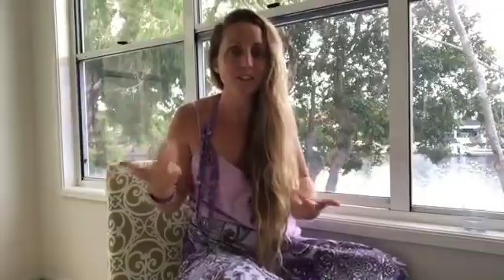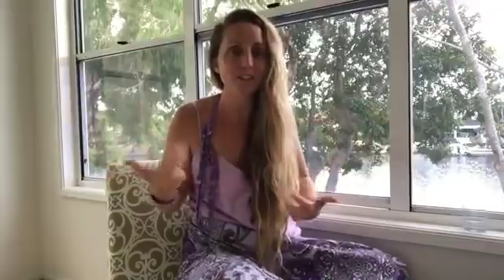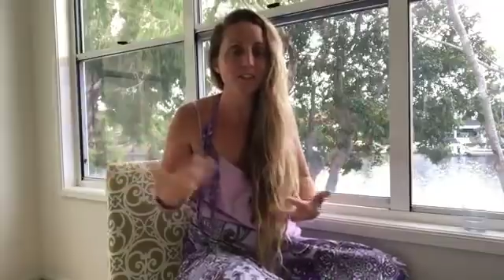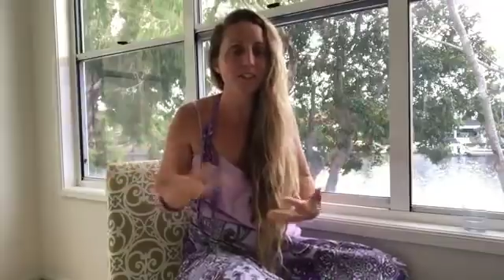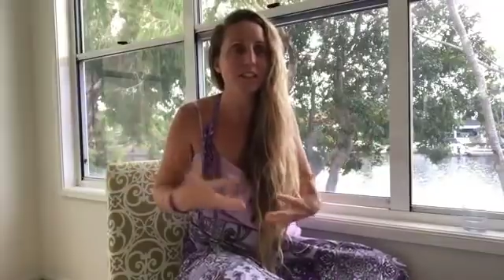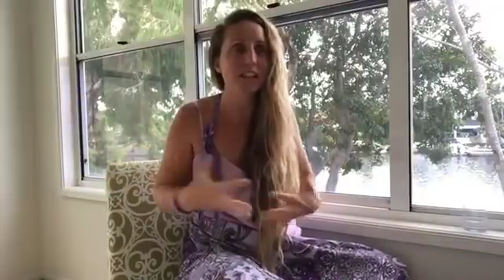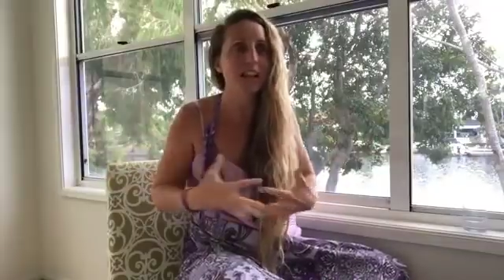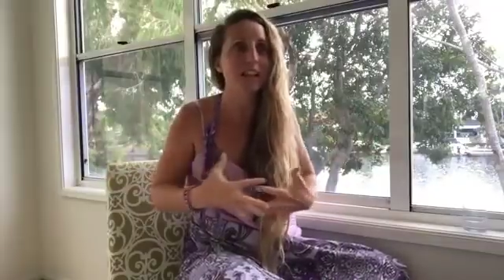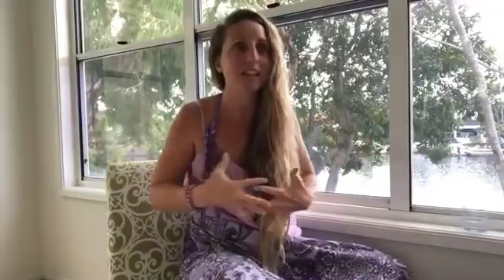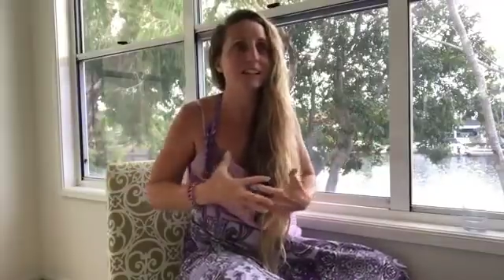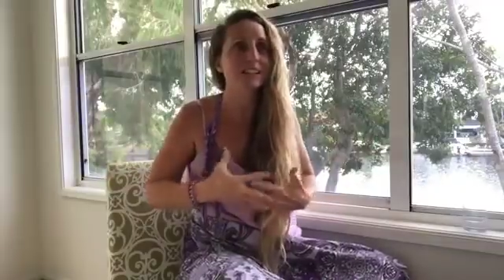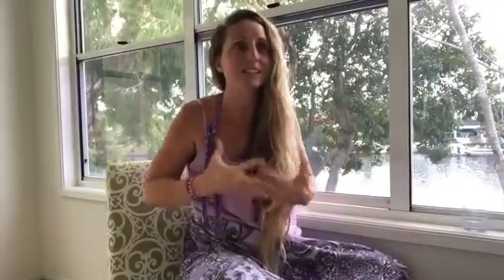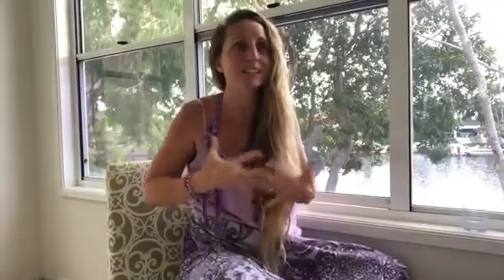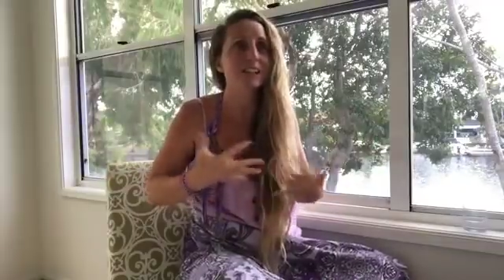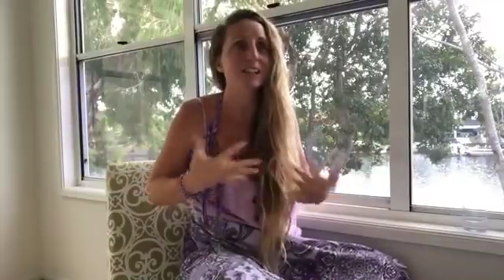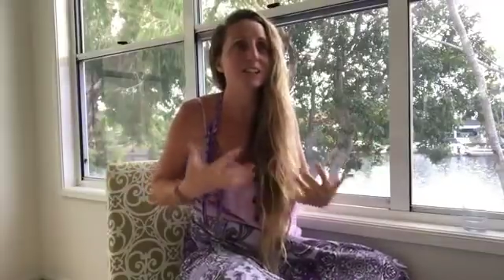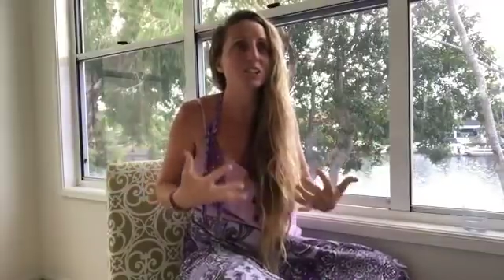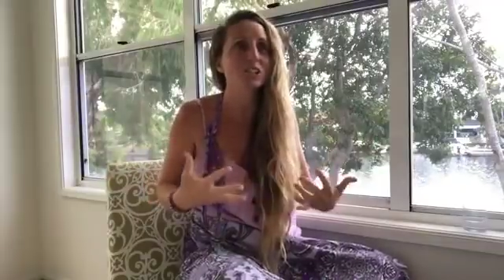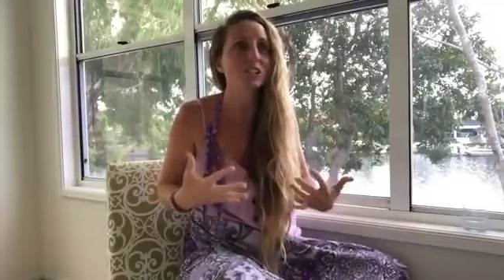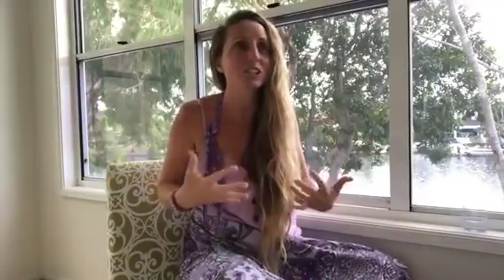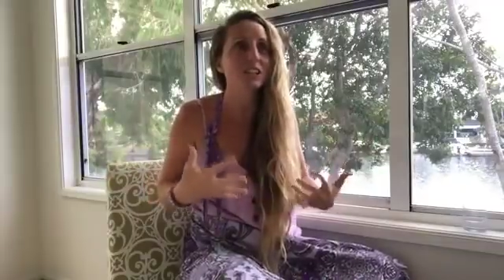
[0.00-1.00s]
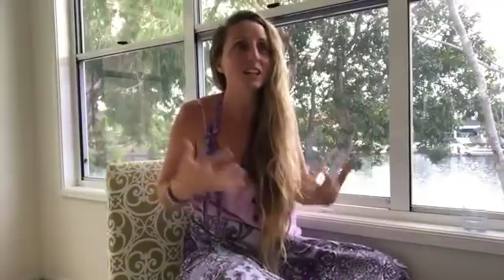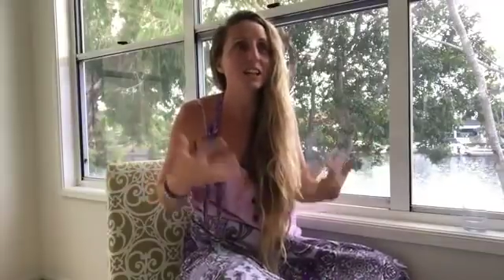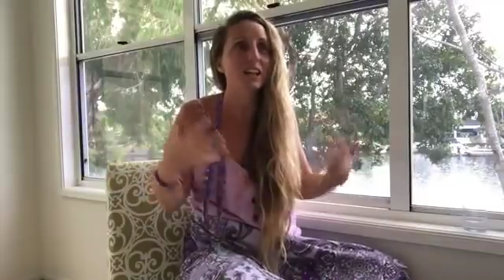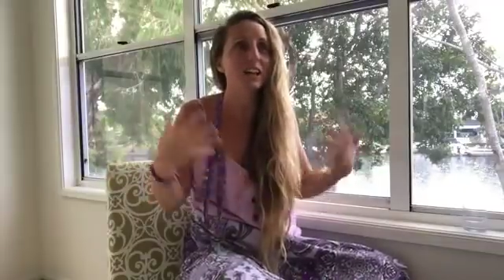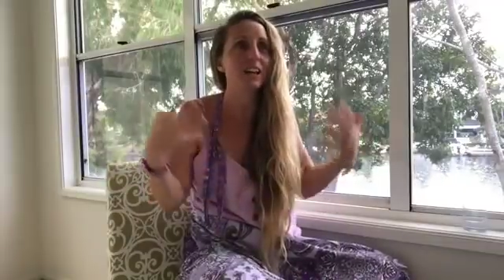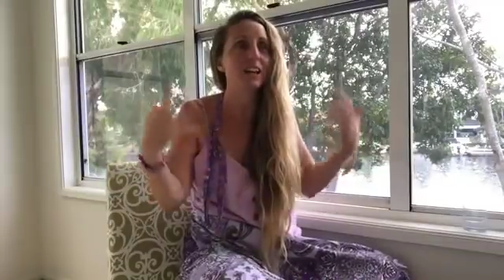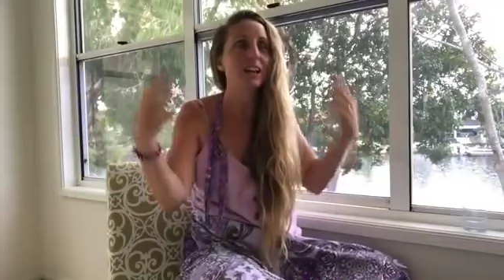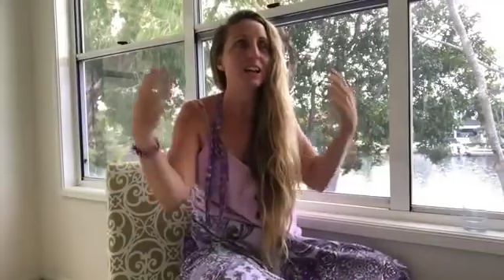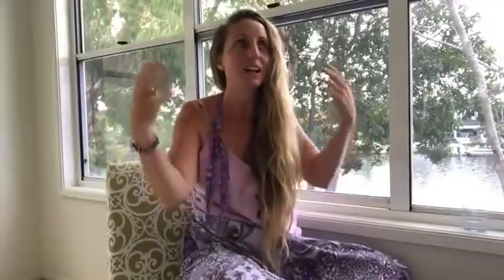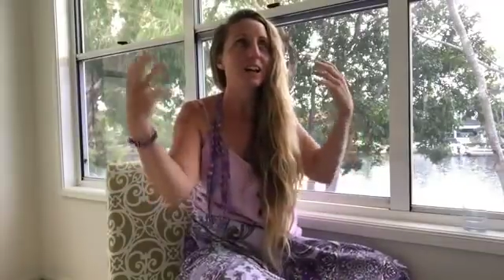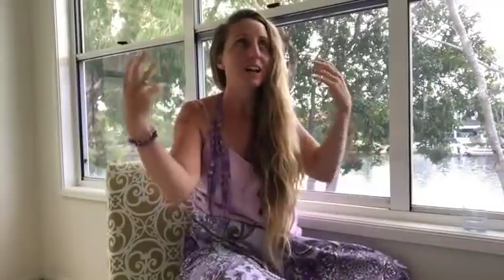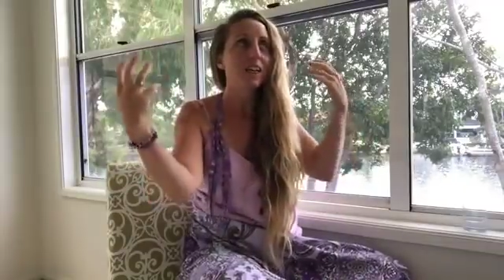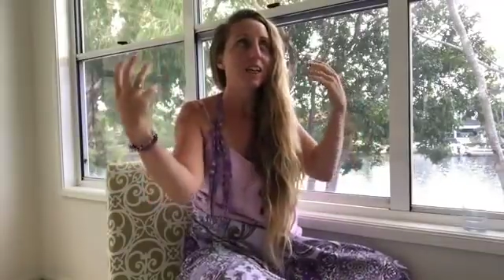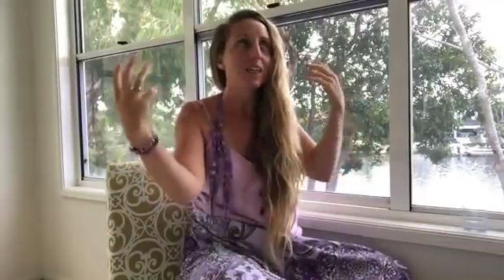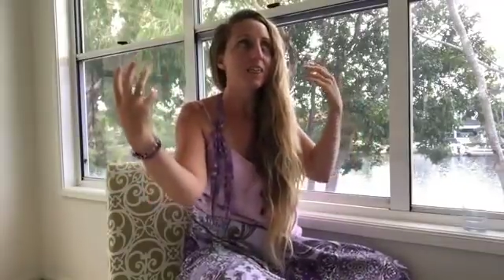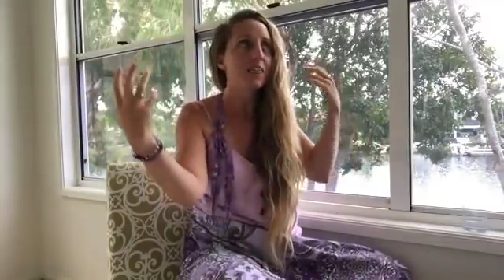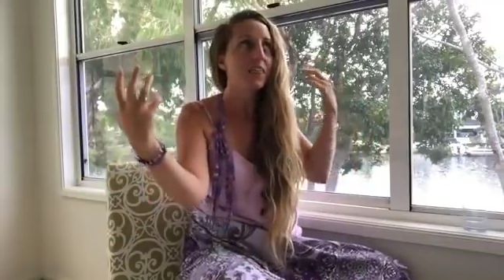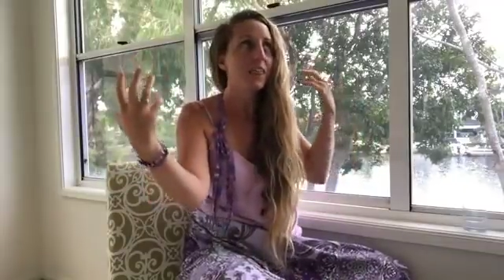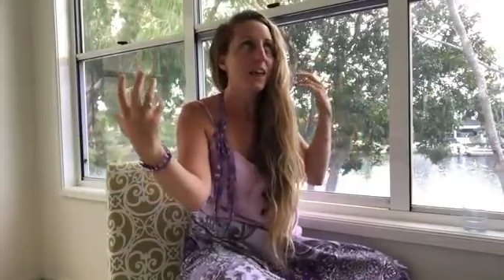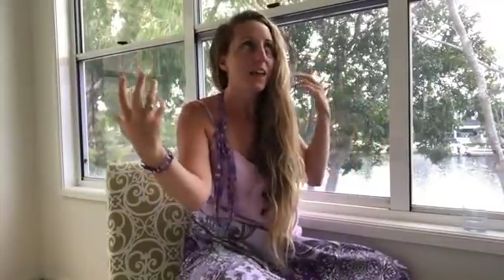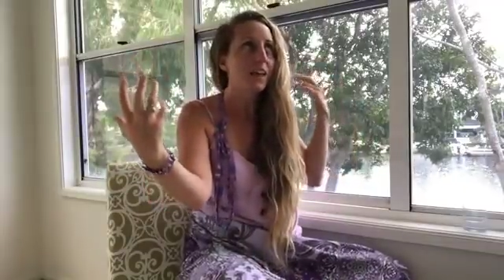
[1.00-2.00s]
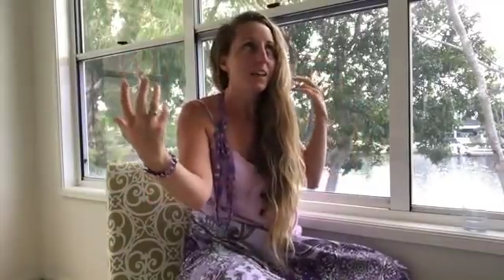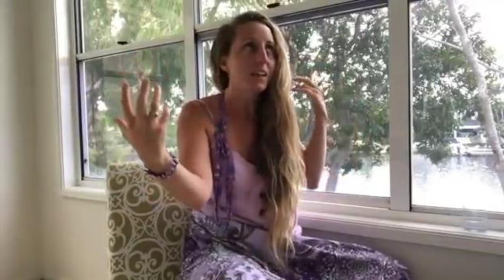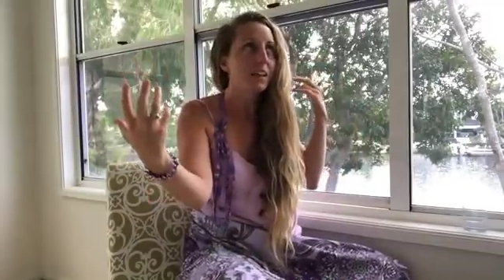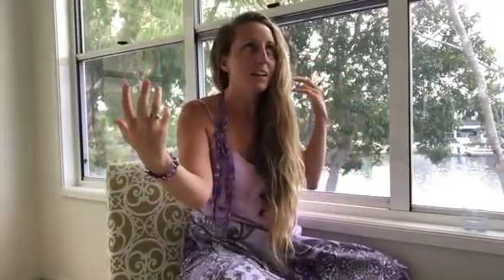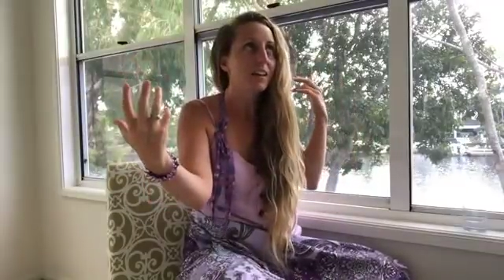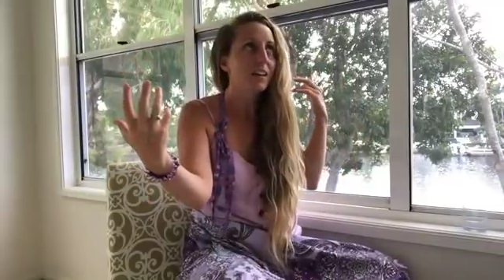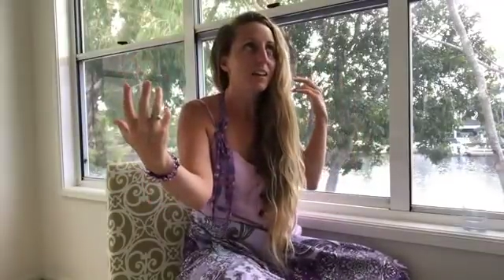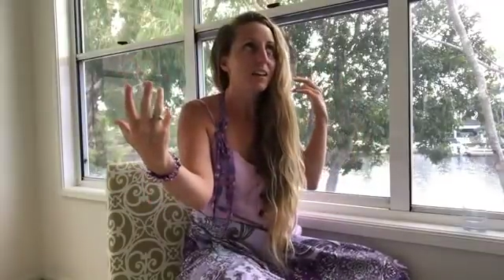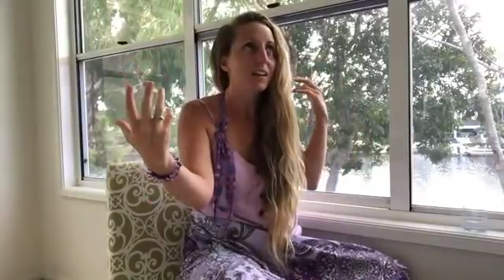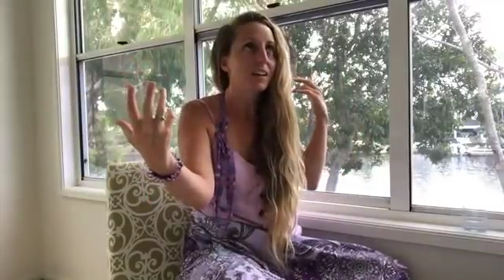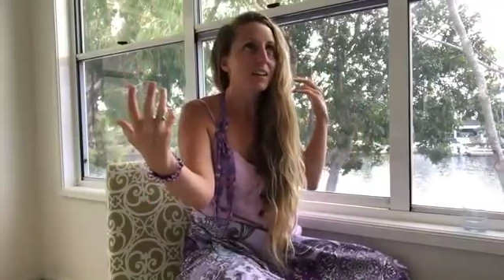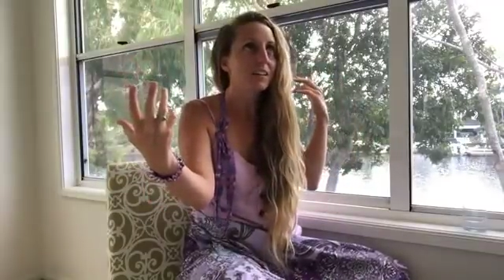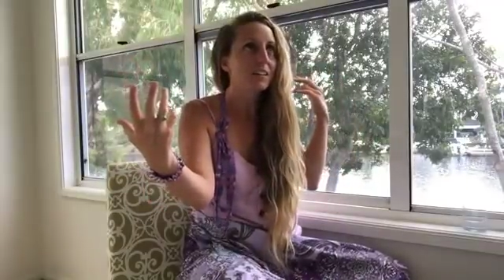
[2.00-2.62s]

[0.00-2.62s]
those, and essentially the